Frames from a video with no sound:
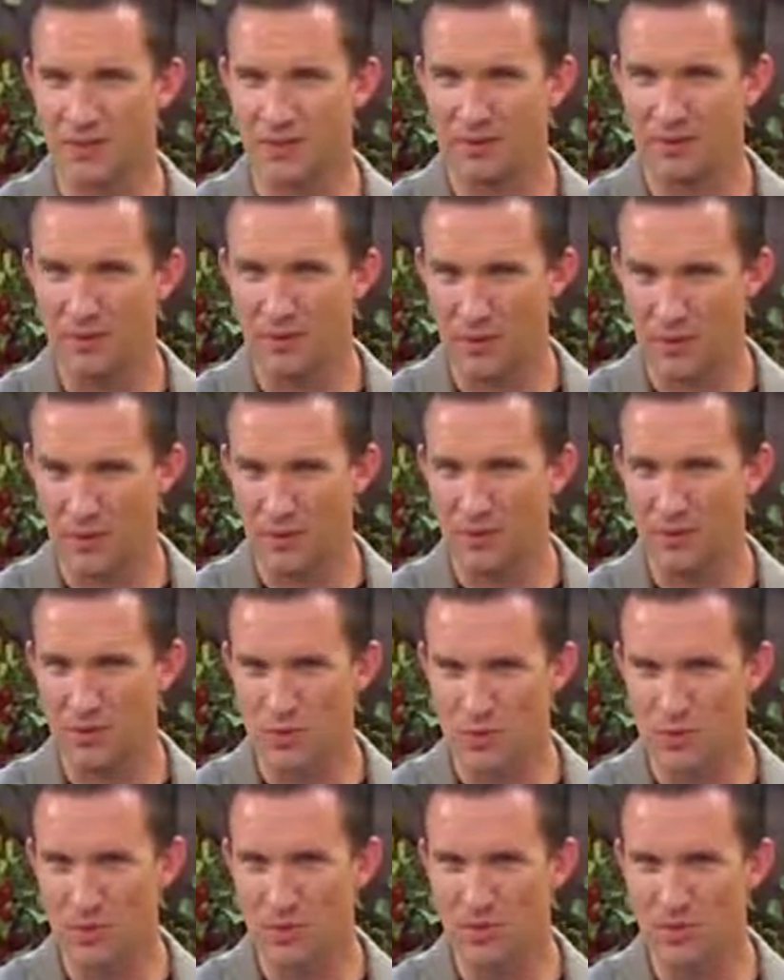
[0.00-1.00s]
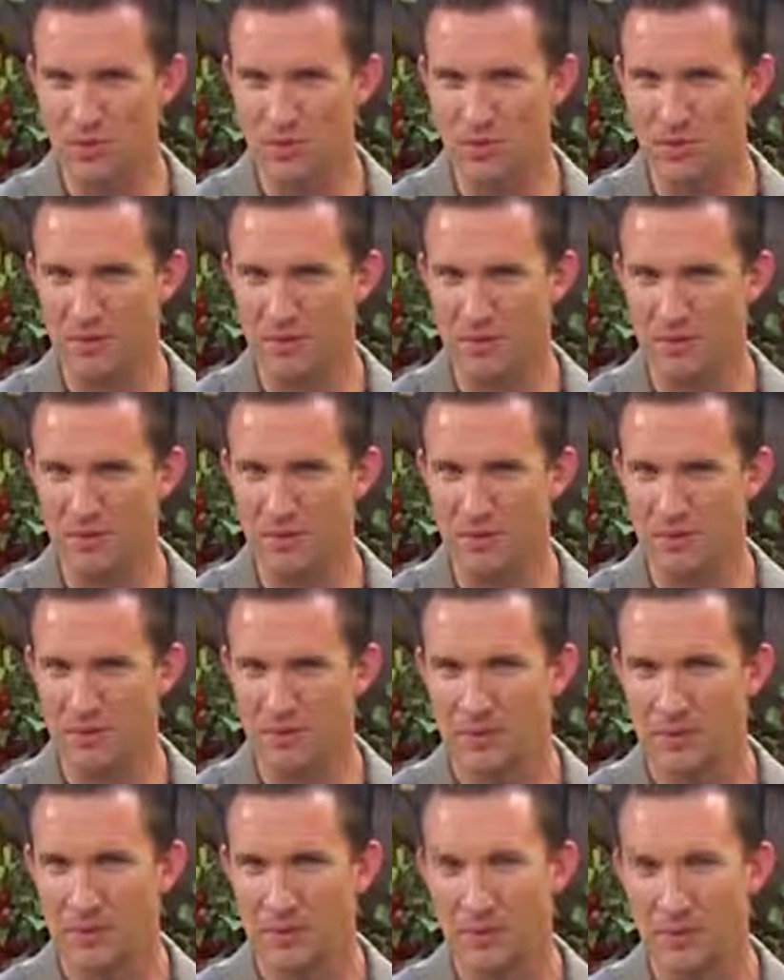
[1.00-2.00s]
not on Scripture.
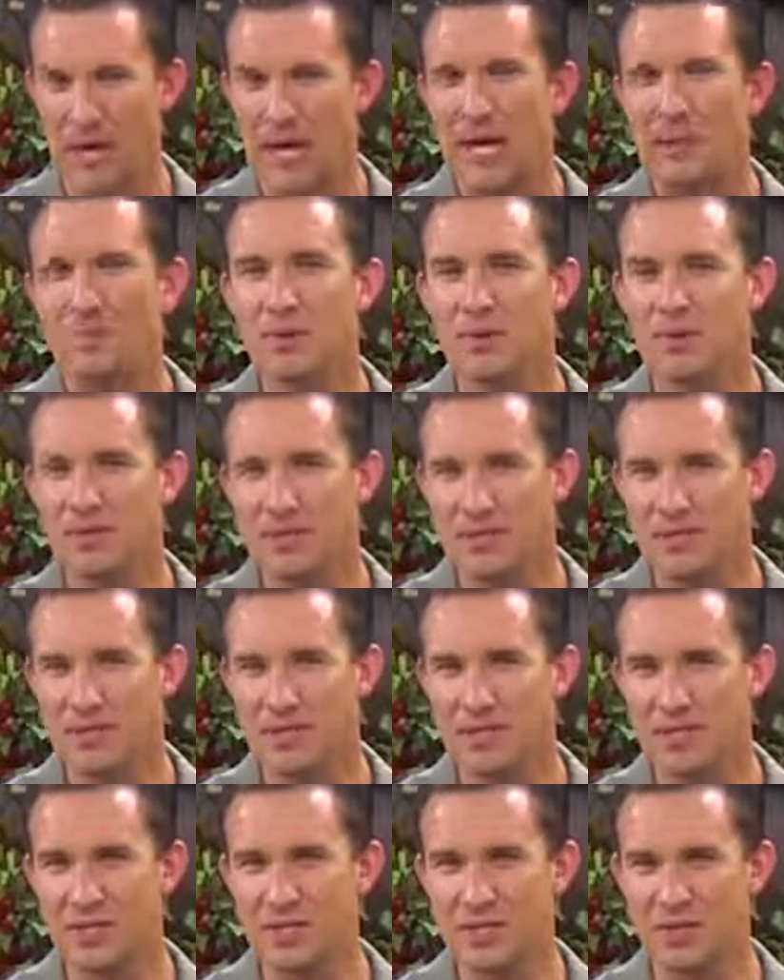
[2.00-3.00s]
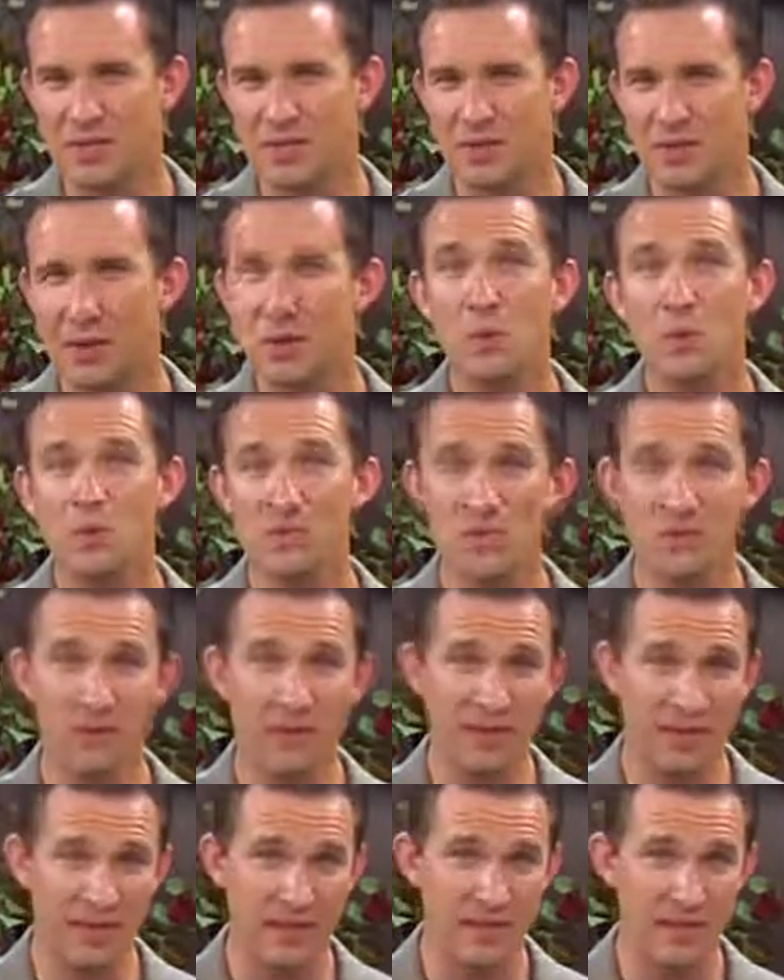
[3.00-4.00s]
The Bible teaches that those
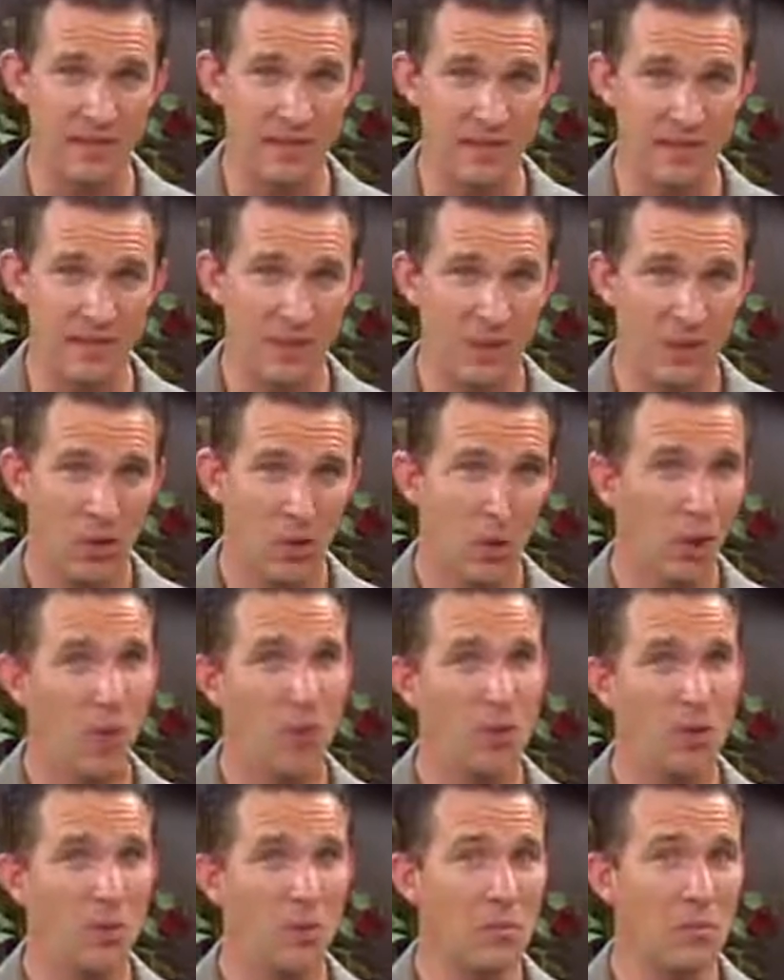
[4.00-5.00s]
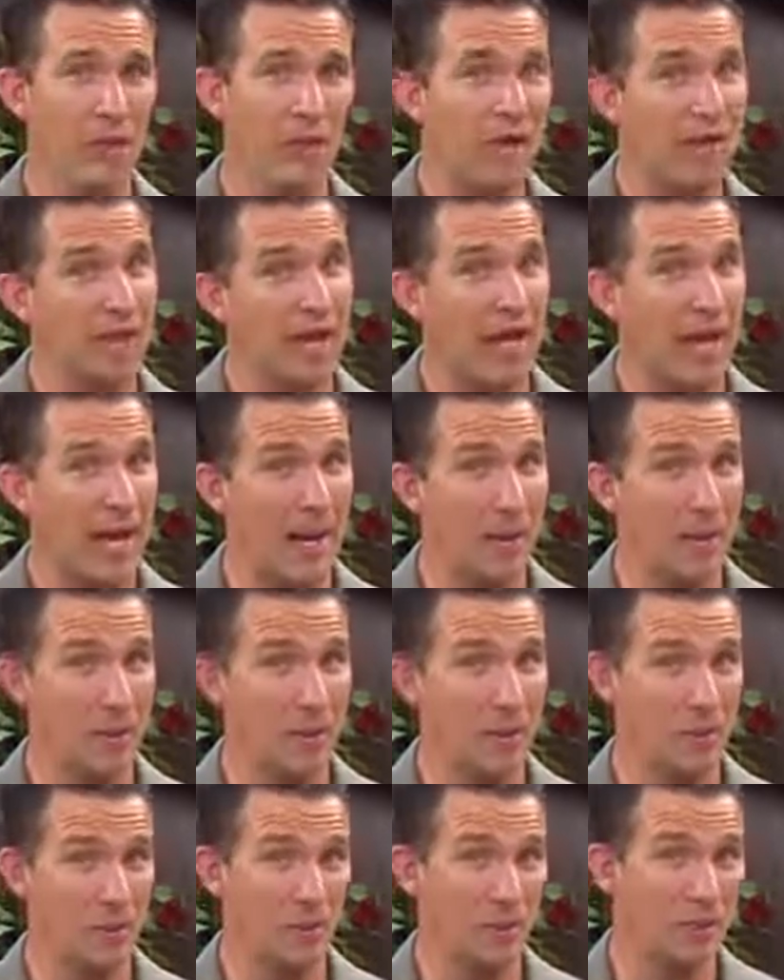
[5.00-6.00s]
events, although may have
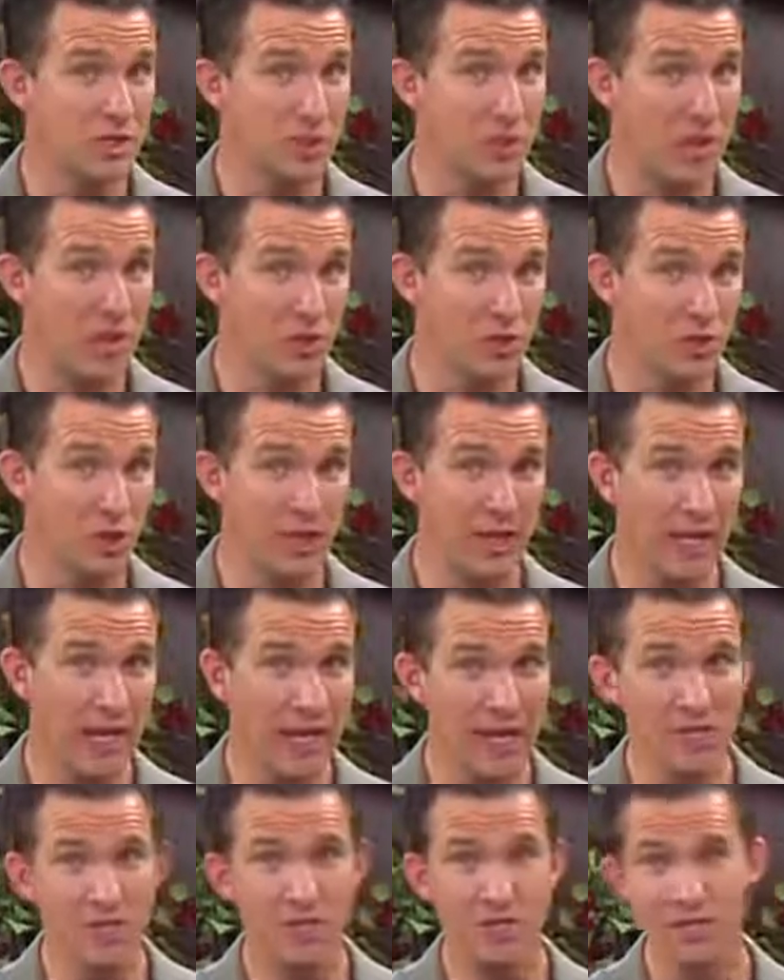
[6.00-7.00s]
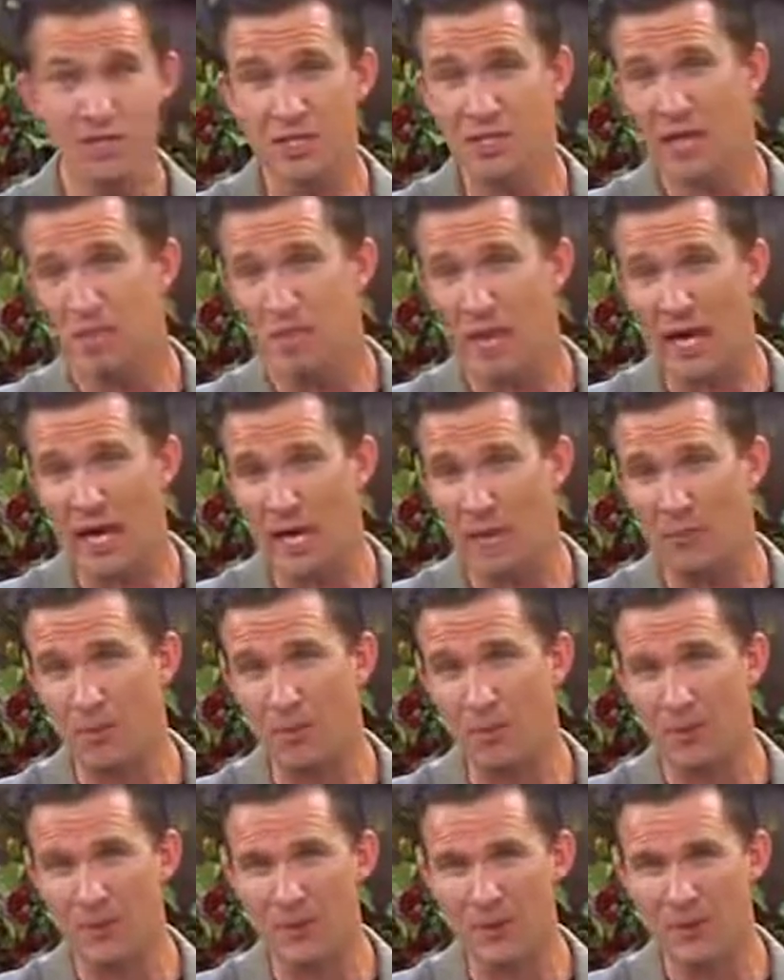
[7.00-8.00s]
happened on special occasions in the
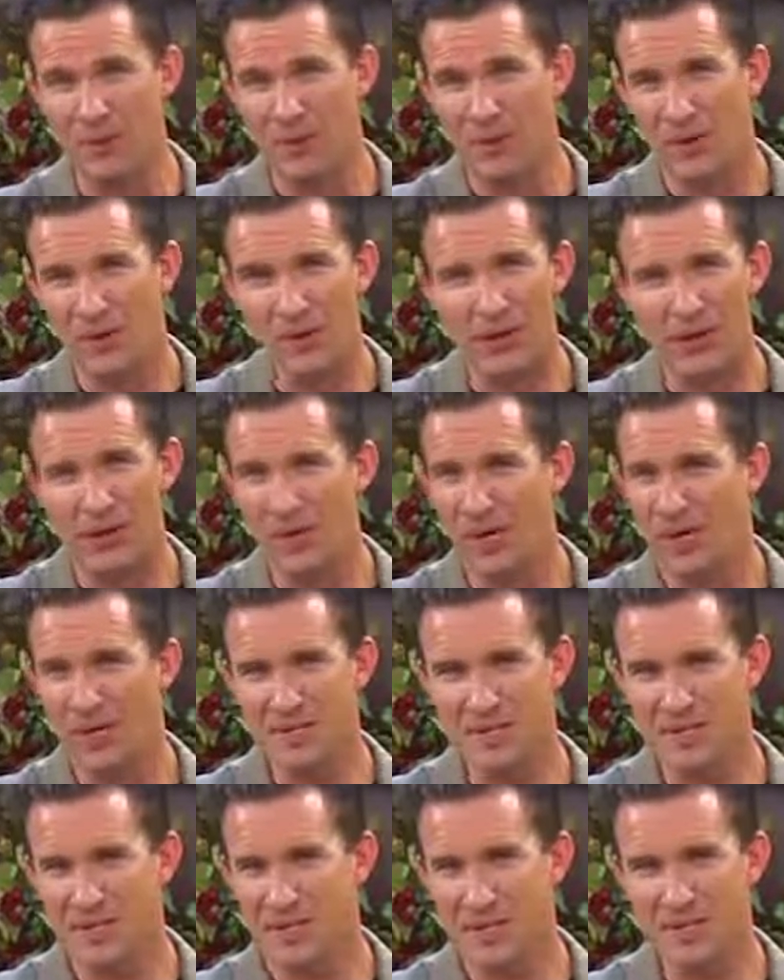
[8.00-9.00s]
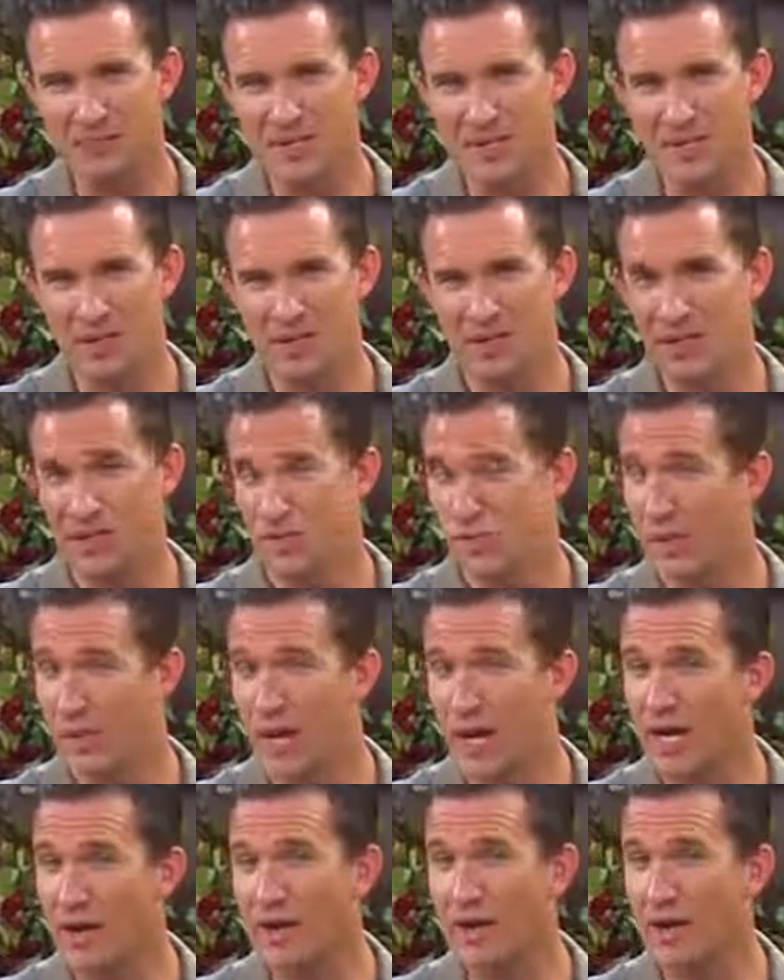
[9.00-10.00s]
Bible, are not something that is
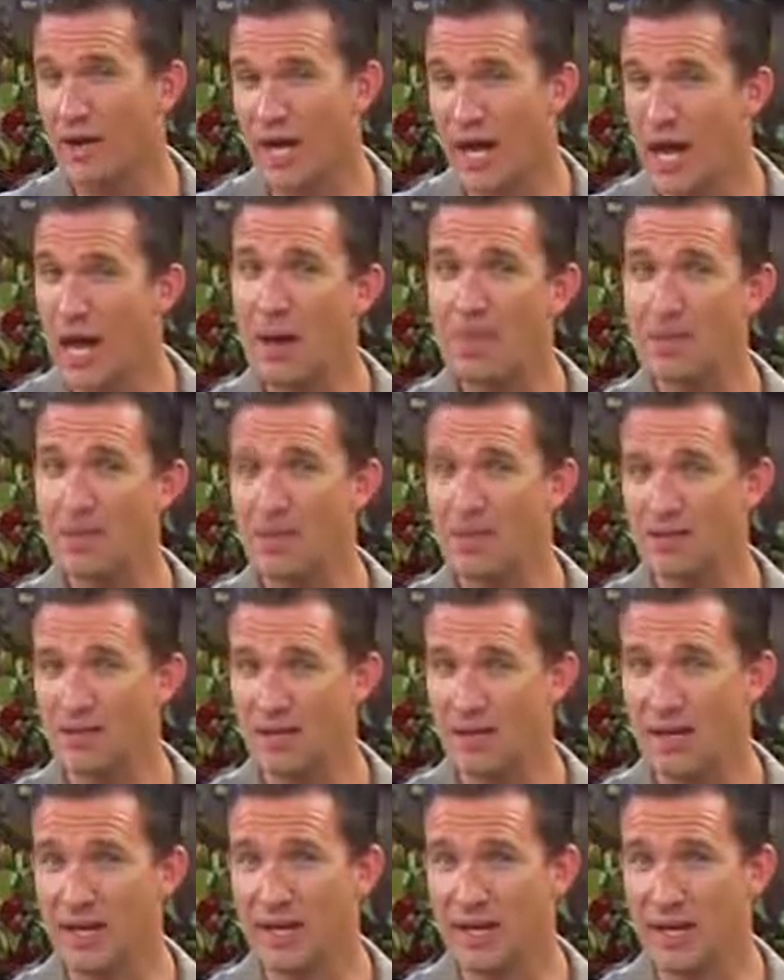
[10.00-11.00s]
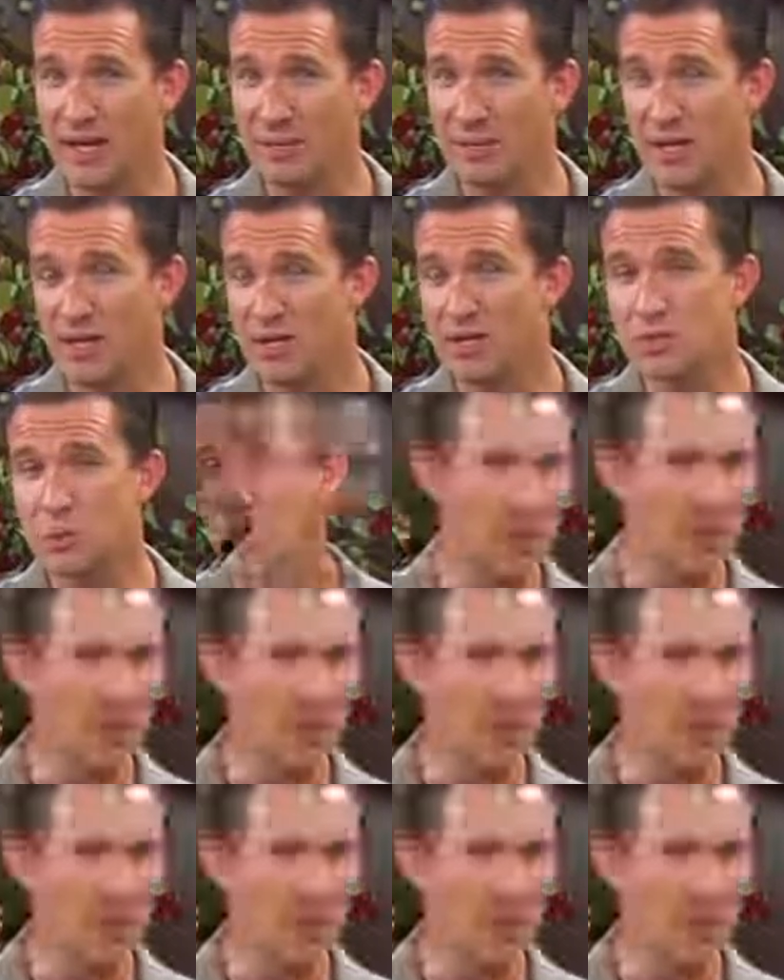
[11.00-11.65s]
regularly happening today. But here's what